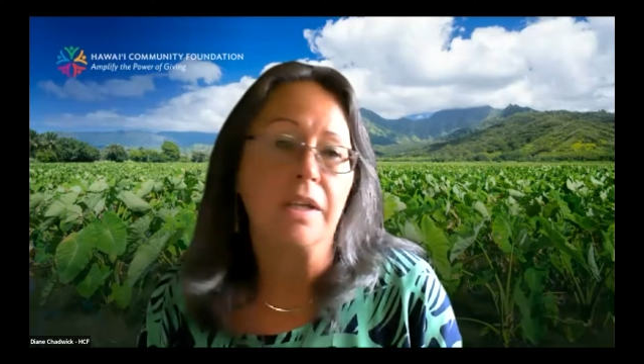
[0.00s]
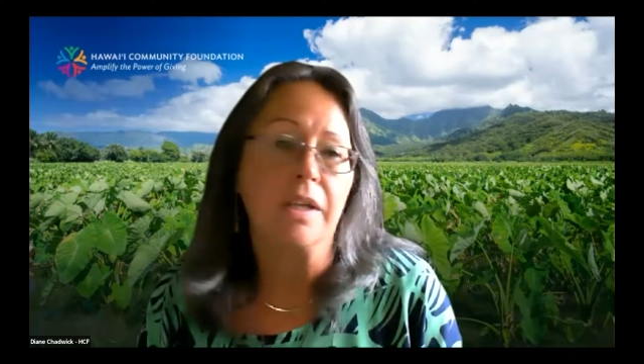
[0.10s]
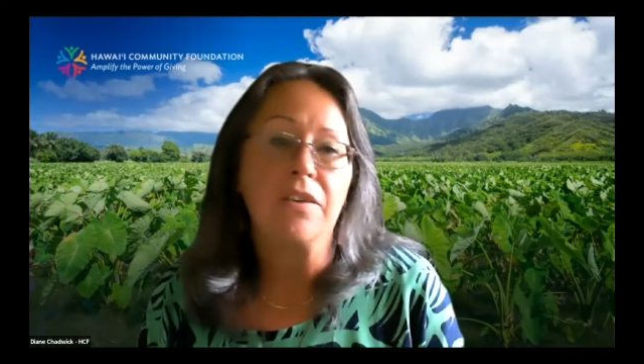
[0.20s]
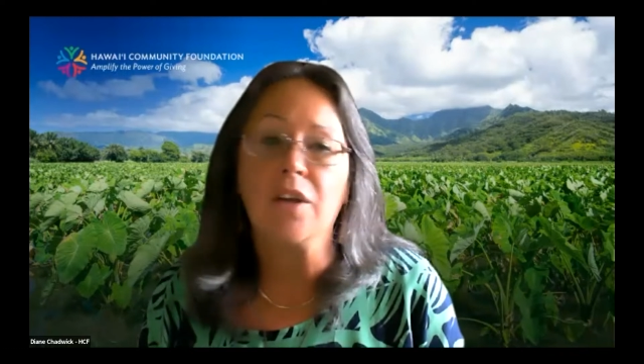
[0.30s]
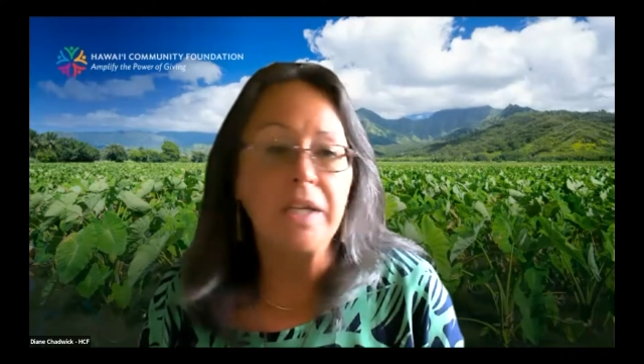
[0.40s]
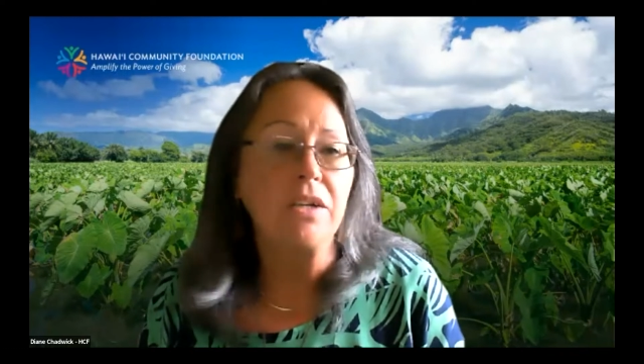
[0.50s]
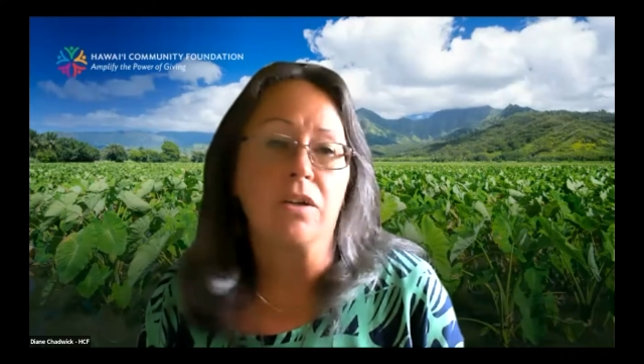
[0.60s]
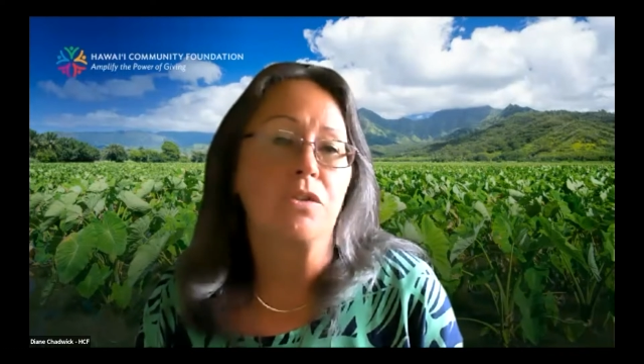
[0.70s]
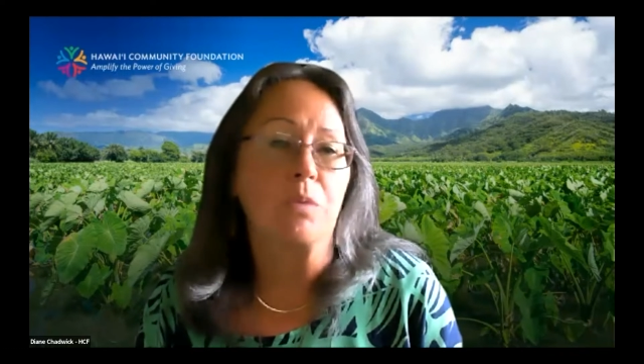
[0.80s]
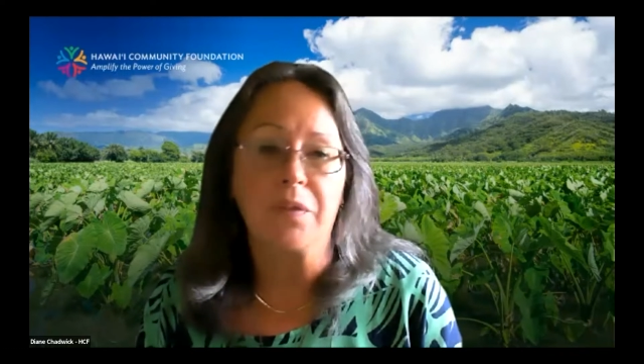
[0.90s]
Nobody
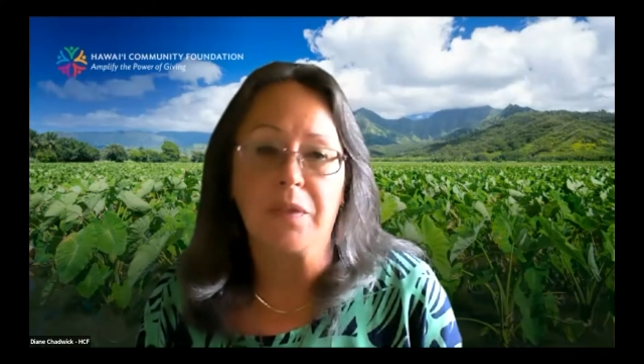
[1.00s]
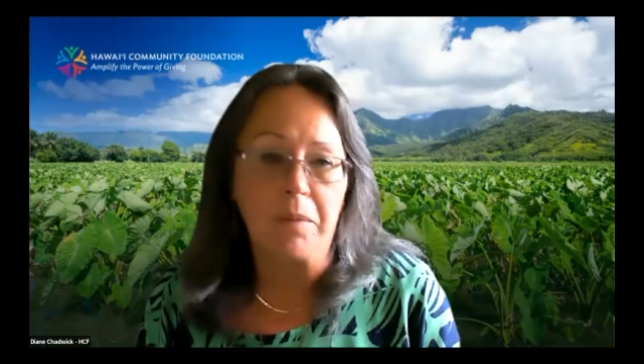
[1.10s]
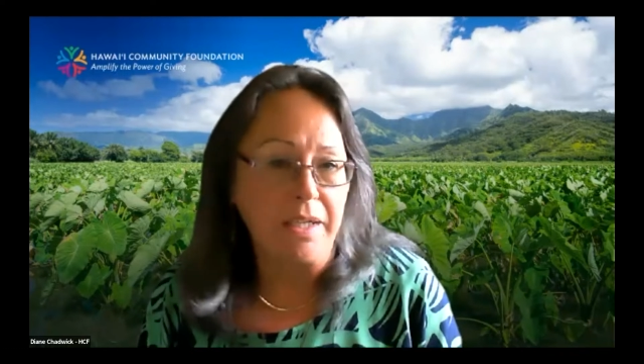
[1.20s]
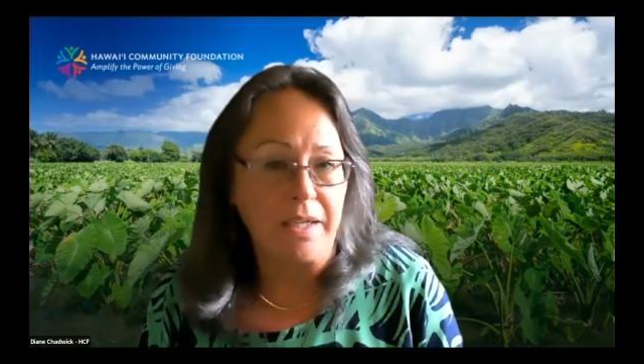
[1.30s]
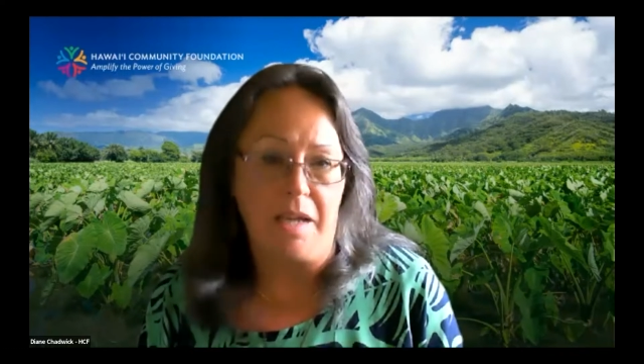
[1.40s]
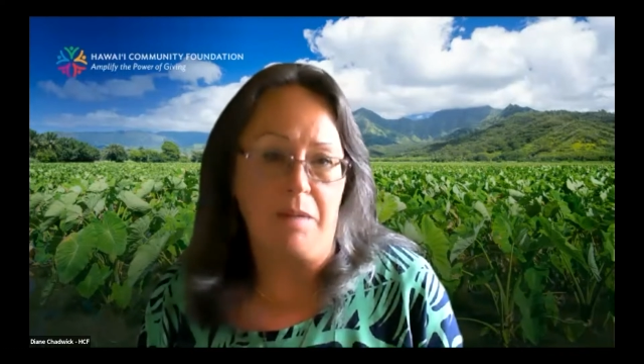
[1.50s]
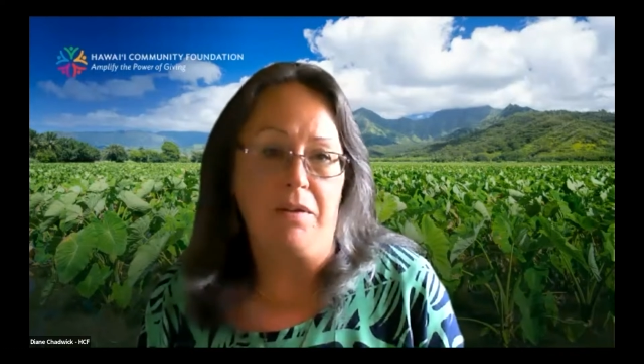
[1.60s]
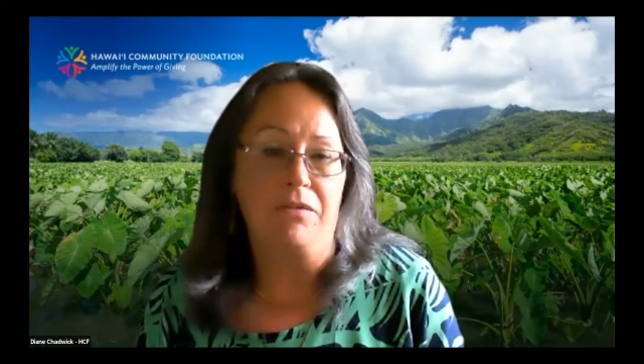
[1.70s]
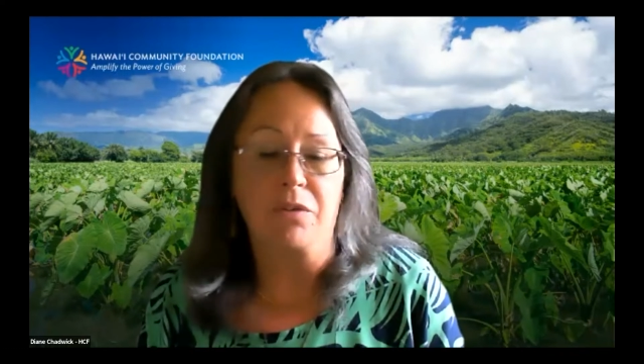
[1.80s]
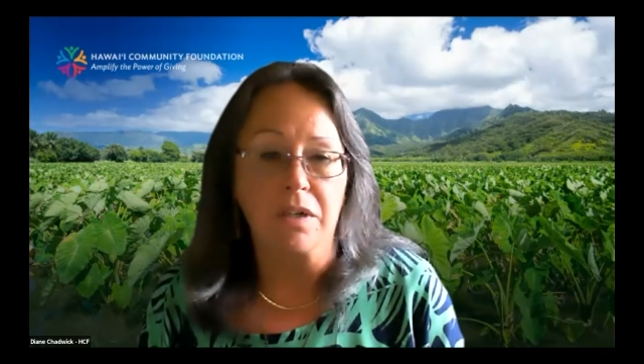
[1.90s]
knows what the money came
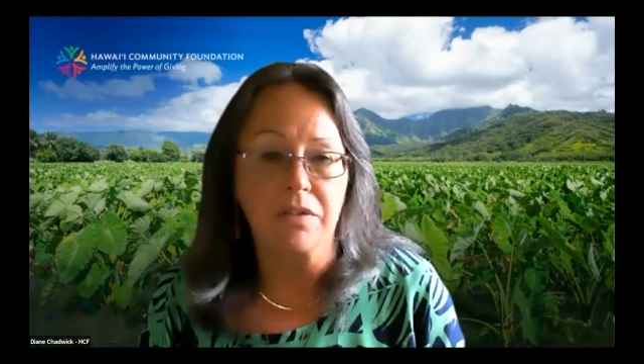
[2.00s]
in for.